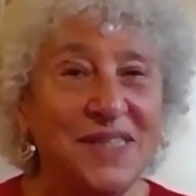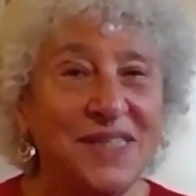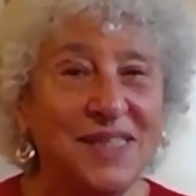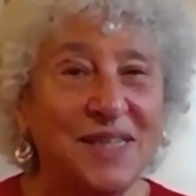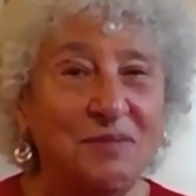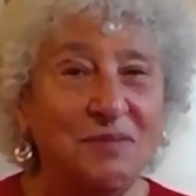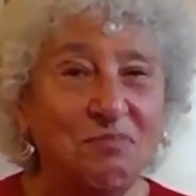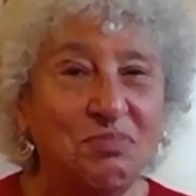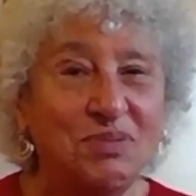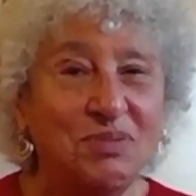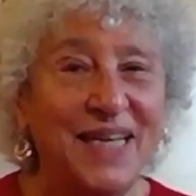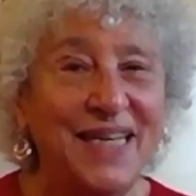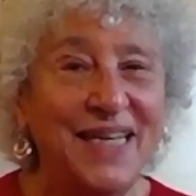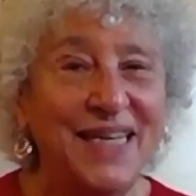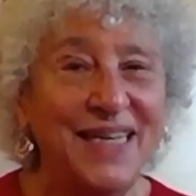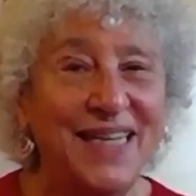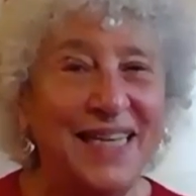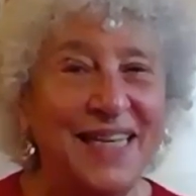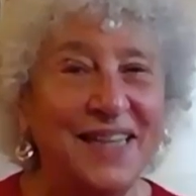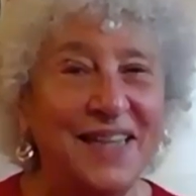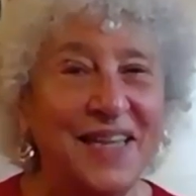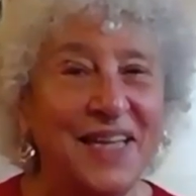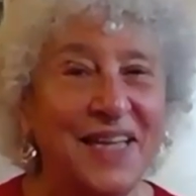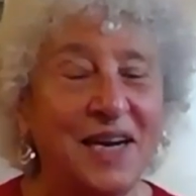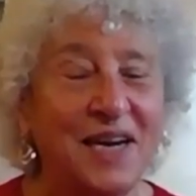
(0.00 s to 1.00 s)

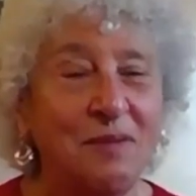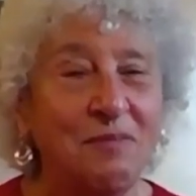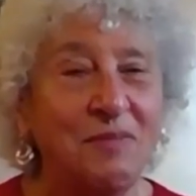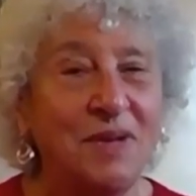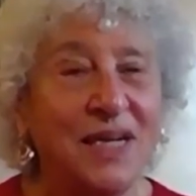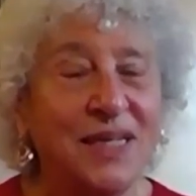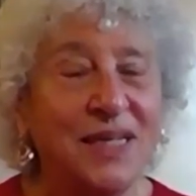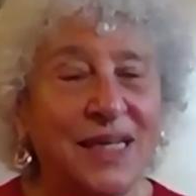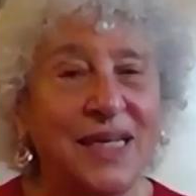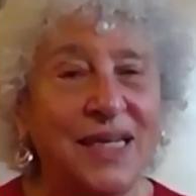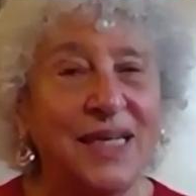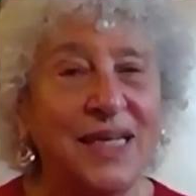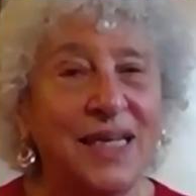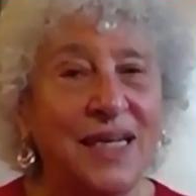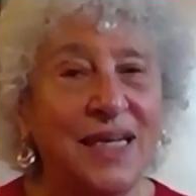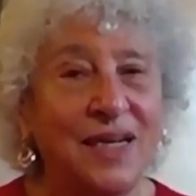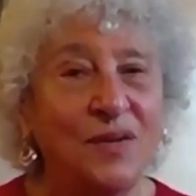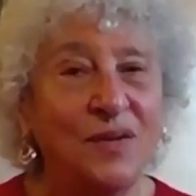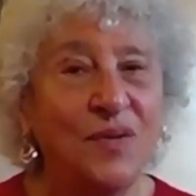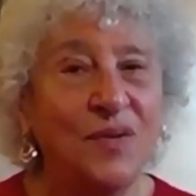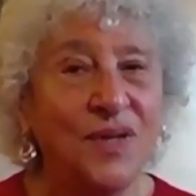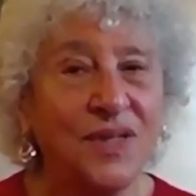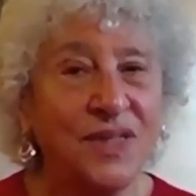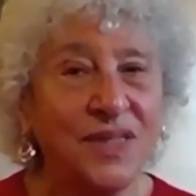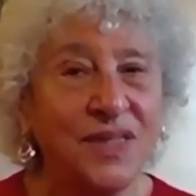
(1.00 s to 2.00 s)
complaining that I'm not getting any
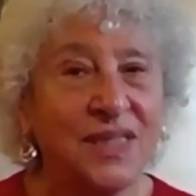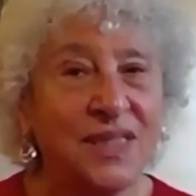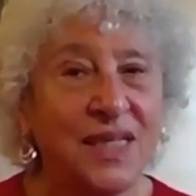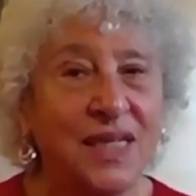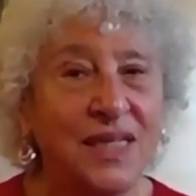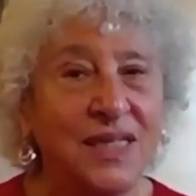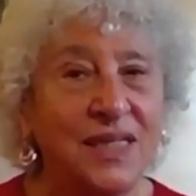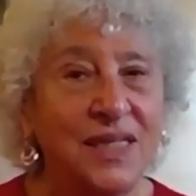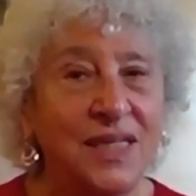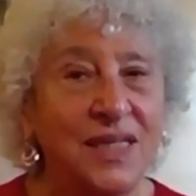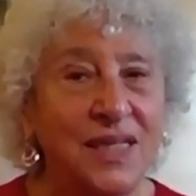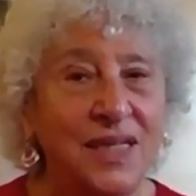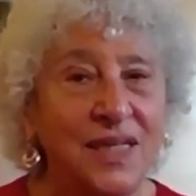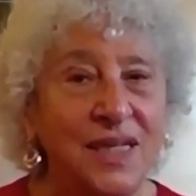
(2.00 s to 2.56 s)
work done.